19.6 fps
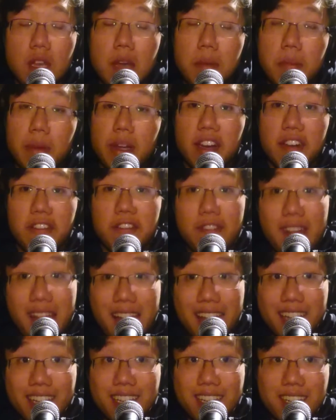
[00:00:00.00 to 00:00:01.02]
But in
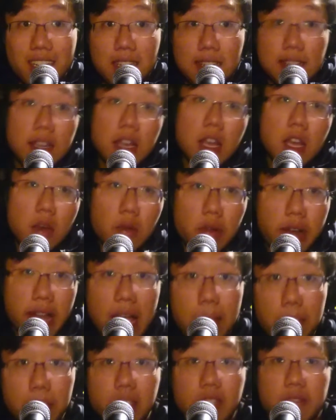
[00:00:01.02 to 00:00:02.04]
Fanon, what
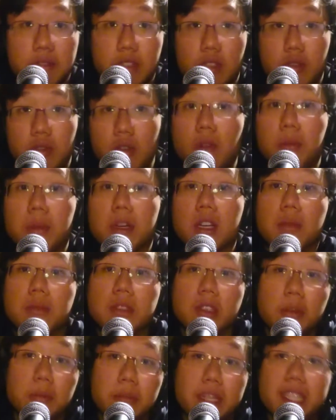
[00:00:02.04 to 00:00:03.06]
happens if a troll
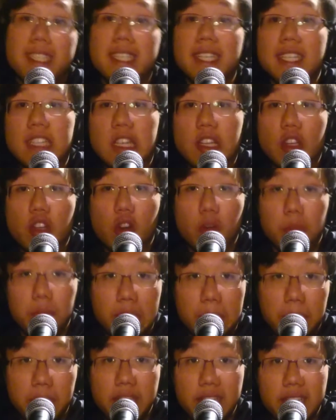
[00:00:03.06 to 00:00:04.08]
becomes omniscient and
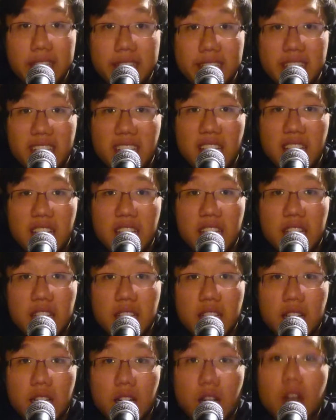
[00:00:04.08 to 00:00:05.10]
omnipotent?
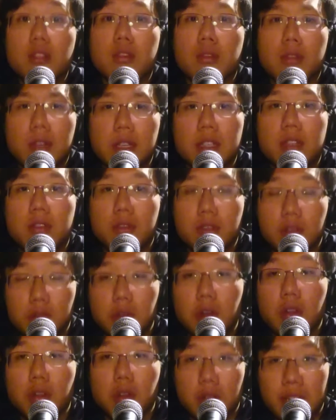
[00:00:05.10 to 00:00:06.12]
Also a literal
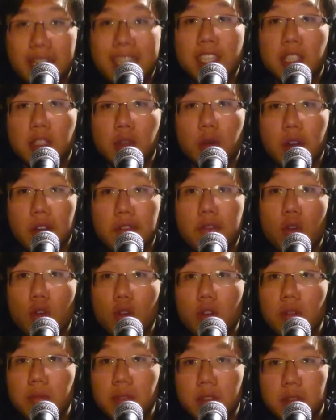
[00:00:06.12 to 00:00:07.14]
troll on in-story
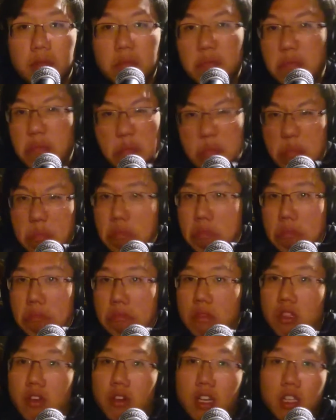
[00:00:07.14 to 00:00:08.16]
forums.
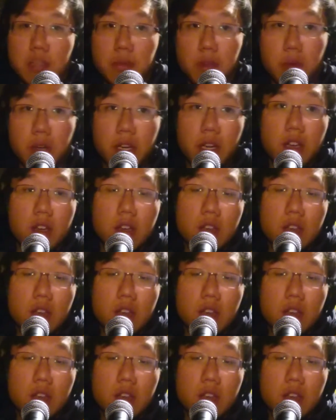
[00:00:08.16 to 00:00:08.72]
Don't ask me why.